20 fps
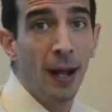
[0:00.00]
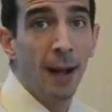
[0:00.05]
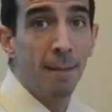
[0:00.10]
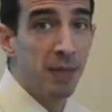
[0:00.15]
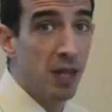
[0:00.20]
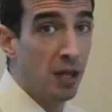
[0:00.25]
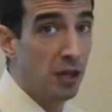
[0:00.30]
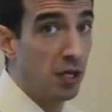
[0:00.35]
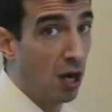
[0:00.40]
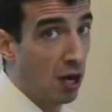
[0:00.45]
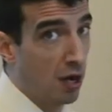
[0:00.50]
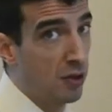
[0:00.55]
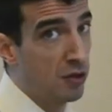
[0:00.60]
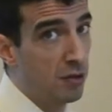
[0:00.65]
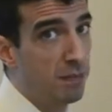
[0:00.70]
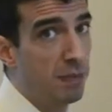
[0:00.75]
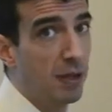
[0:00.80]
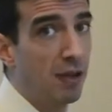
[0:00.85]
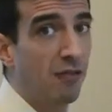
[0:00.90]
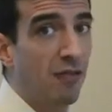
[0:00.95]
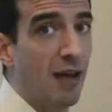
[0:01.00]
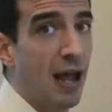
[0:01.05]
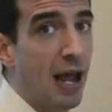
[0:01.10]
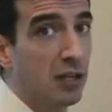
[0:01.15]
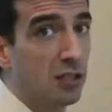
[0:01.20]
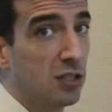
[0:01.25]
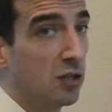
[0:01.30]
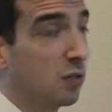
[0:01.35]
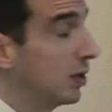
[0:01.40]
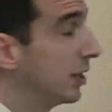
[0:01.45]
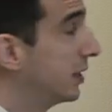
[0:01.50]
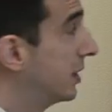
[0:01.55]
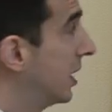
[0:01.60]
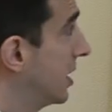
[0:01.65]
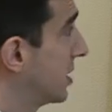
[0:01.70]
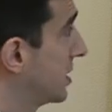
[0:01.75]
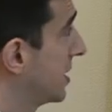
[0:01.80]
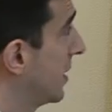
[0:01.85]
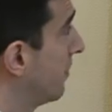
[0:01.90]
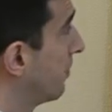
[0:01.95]
Now, the other big factor with
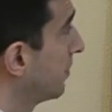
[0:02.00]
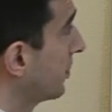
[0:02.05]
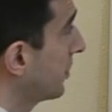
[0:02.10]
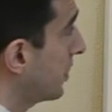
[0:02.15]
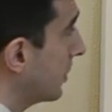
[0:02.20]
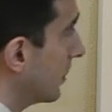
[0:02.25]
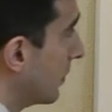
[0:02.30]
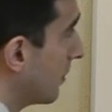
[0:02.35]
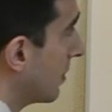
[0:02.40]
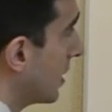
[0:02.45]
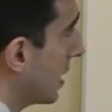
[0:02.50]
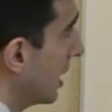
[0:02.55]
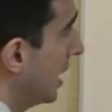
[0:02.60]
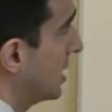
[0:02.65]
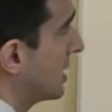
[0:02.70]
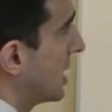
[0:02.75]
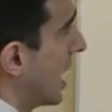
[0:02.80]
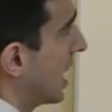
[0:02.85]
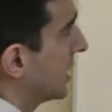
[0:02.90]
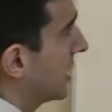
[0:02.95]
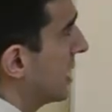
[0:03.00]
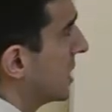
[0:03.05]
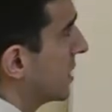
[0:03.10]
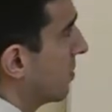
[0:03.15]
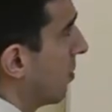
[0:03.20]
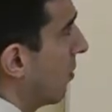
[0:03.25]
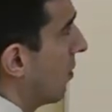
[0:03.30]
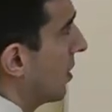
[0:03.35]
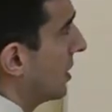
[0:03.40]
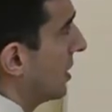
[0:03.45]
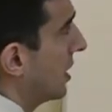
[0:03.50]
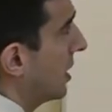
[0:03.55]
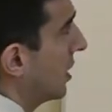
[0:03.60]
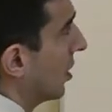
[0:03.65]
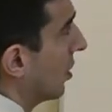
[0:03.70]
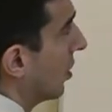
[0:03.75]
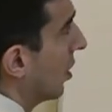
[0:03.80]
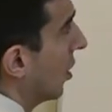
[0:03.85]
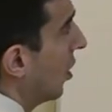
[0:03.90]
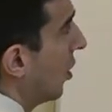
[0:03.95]
this is at this point
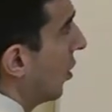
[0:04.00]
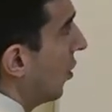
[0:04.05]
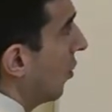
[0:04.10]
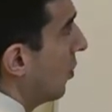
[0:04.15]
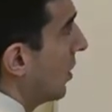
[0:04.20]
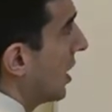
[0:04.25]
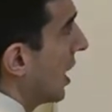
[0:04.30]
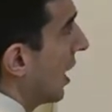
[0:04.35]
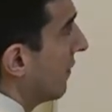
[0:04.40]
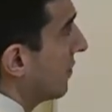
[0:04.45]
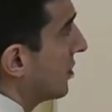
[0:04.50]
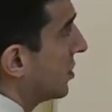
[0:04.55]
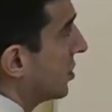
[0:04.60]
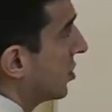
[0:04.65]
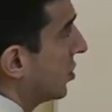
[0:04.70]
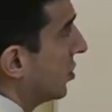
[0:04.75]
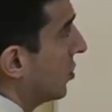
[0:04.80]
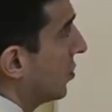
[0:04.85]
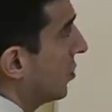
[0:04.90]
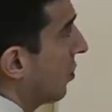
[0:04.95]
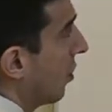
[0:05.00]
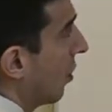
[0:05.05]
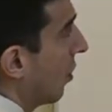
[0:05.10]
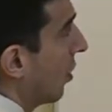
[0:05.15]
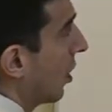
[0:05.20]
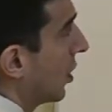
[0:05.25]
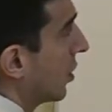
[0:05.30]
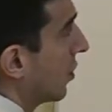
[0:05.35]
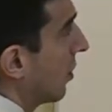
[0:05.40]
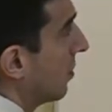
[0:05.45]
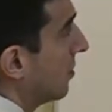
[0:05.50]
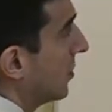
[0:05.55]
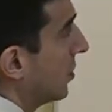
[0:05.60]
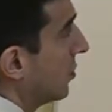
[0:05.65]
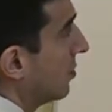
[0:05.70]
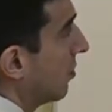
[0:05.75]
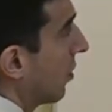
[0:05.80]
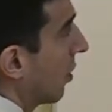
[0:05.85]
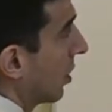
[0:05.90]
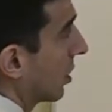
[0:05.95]
here, we have 2
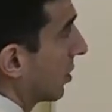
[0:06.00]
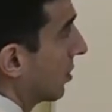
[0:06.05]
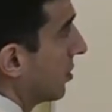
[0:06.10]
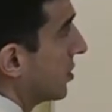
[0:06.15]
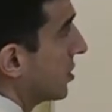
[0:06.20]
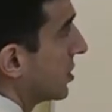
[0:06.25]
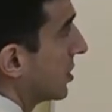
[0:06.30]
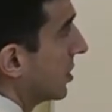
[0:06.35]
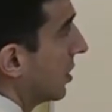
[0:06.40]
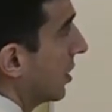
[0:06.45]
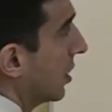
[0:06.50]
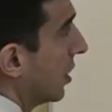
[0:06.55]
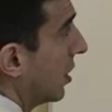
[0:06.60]
autoimmune markers.